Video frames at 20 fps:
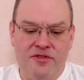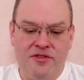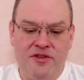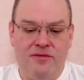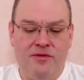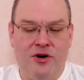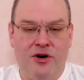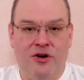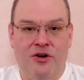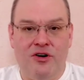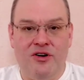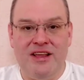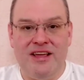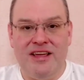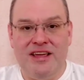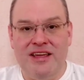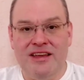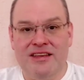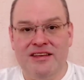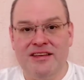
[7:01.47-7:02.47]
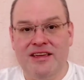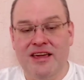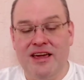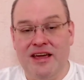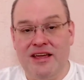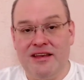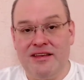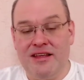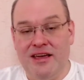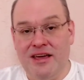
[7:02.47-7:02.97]
of all, it
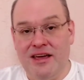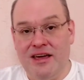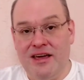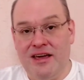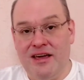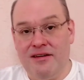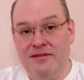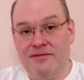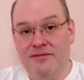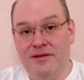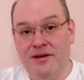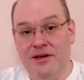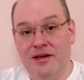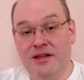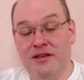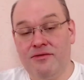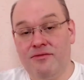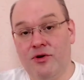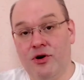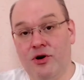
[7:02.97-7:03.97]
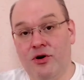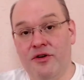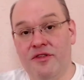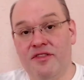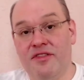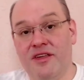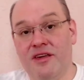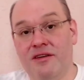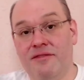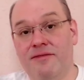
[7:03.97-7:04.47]
can have
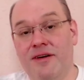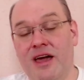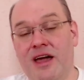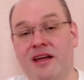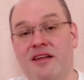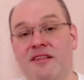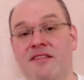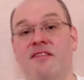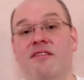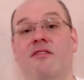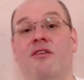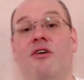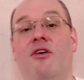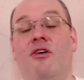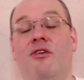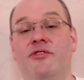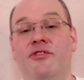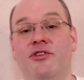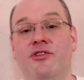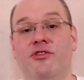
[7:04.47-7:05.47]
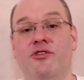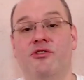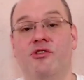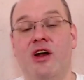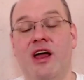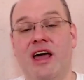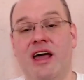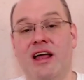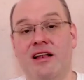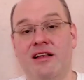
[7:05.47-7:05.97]
adverse effects on
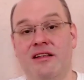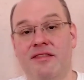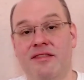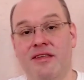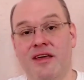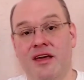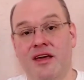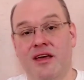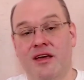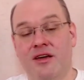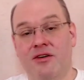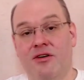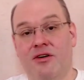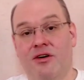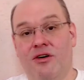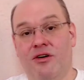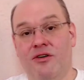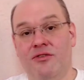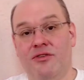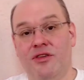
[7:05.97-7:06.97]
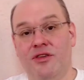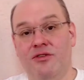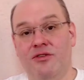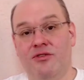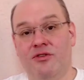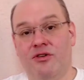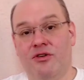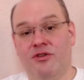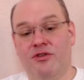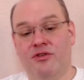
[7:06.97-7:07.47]
your health, on
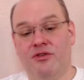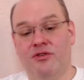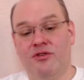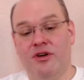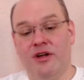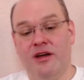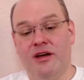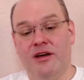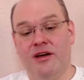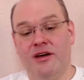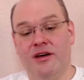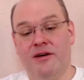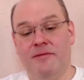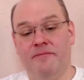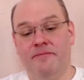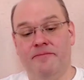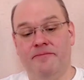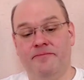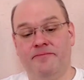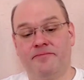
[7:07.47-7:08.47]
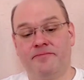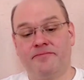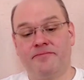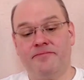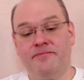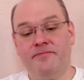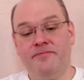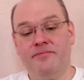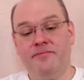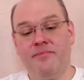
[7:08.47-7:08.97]
your um,
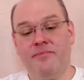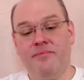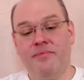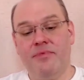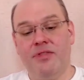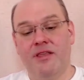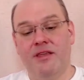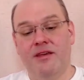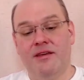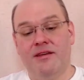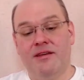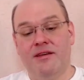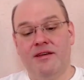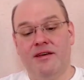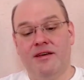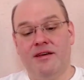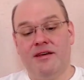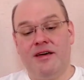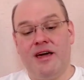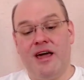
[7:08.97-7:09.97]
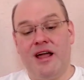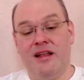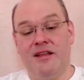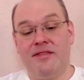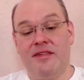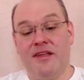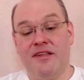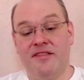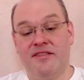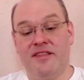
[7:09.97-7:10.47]
uh,
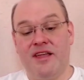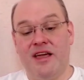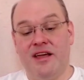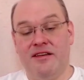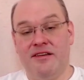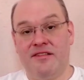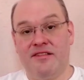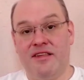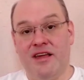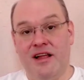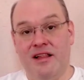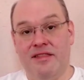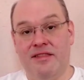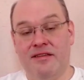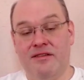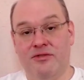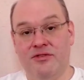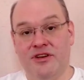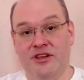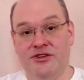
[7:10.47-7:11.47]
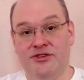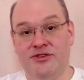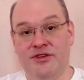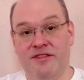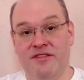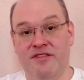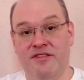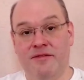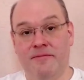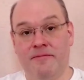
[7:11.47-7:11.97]
health status, health
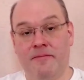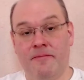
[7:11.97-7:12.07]
conditions.